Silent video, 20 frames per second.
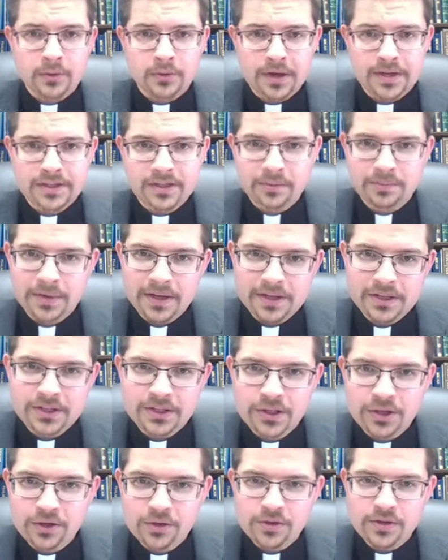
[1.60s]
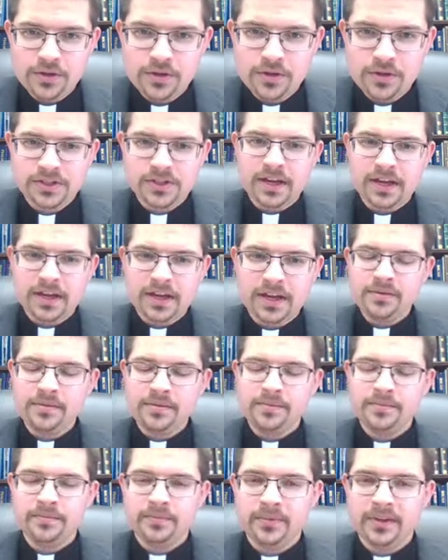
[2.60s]
Grace and peace to you this day.
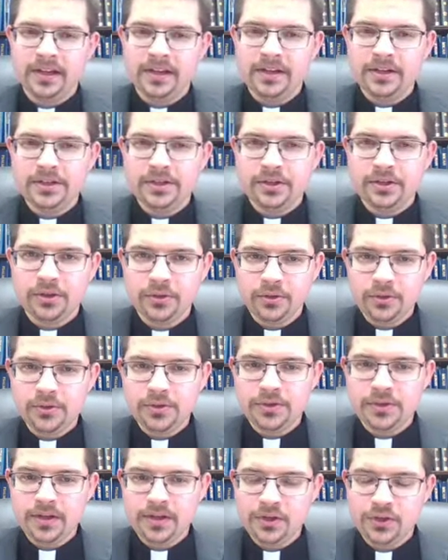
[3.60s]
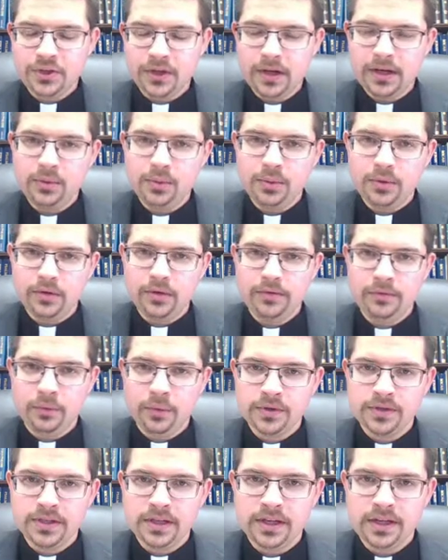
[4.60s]
It is Thursday, January
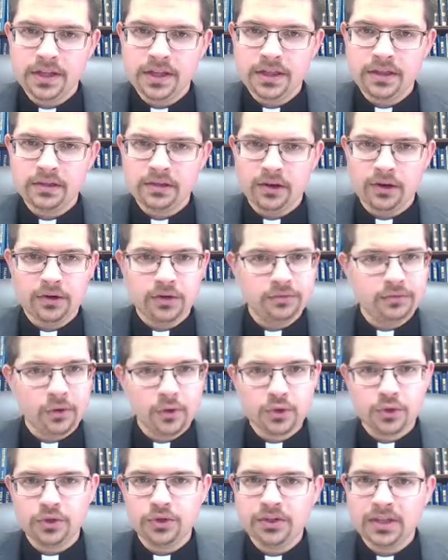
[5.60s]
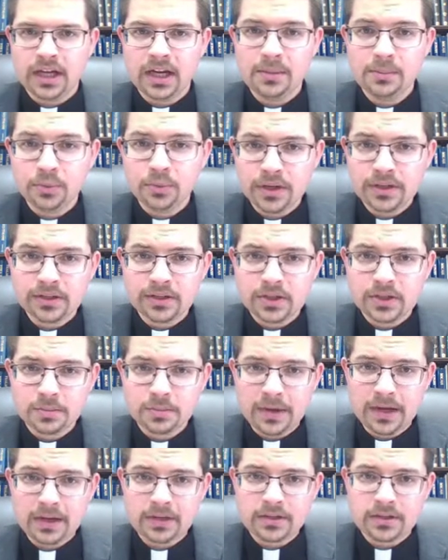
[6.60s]
14th. Our devotional time brings us
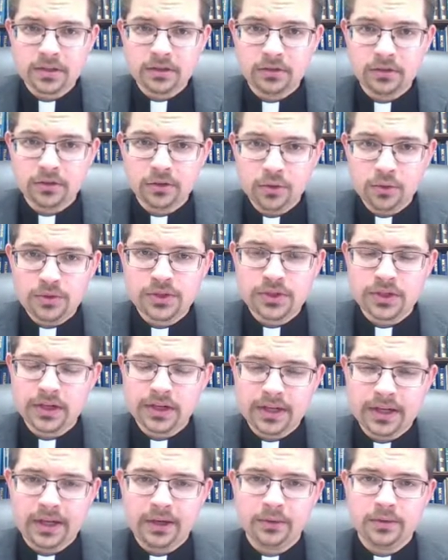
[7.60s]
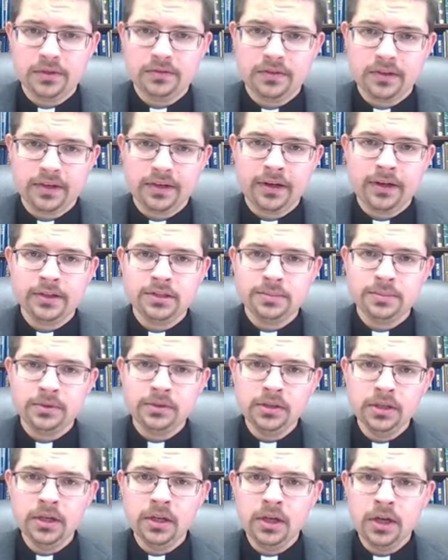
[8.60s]
back to Luke's account of the
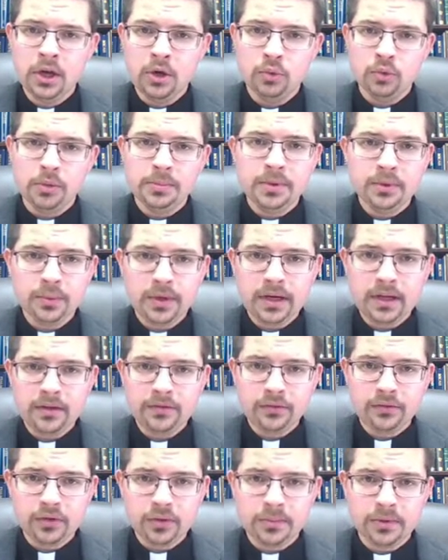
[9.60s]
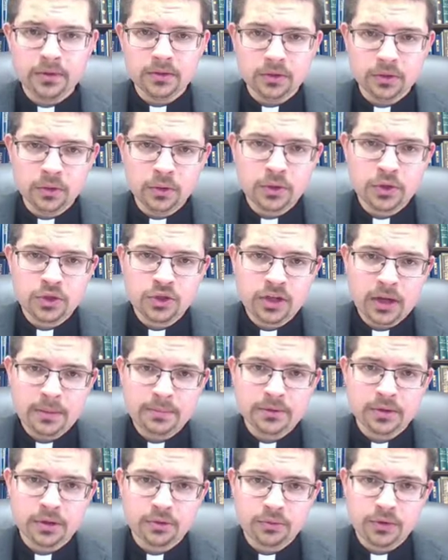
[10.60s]
gospel. We'll be reading from Luke
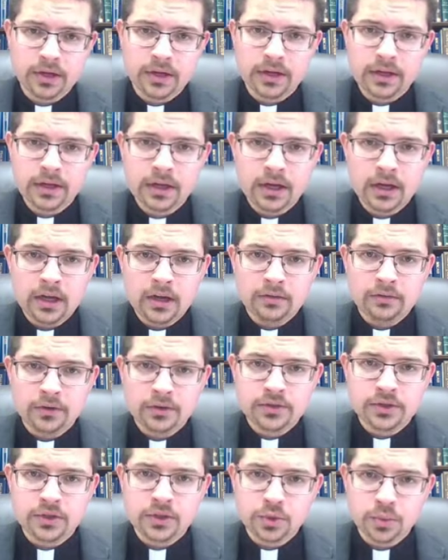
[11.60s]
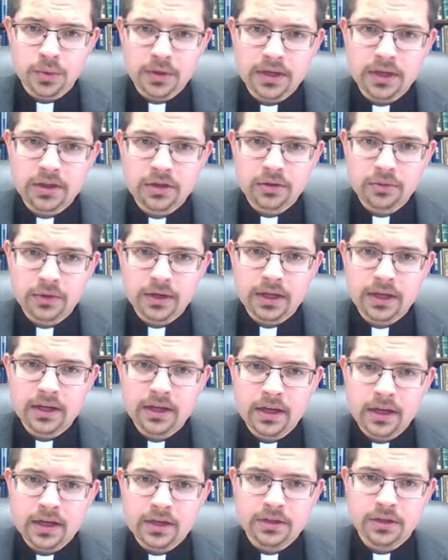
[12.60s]
chapter 3, verses
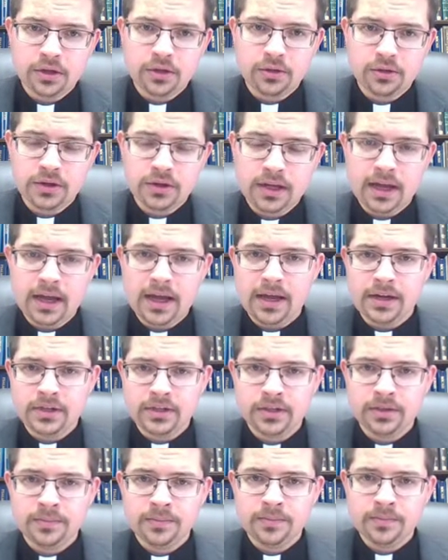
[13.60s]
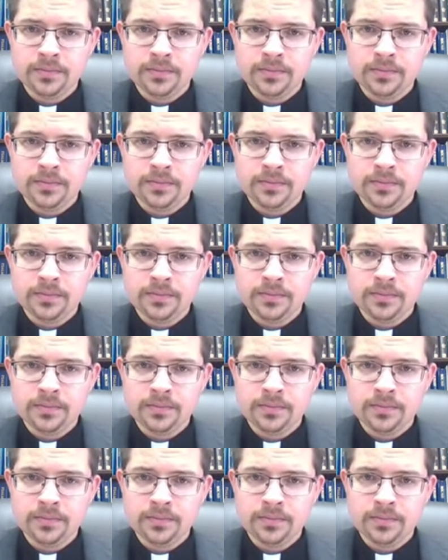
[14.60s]
23 to 38.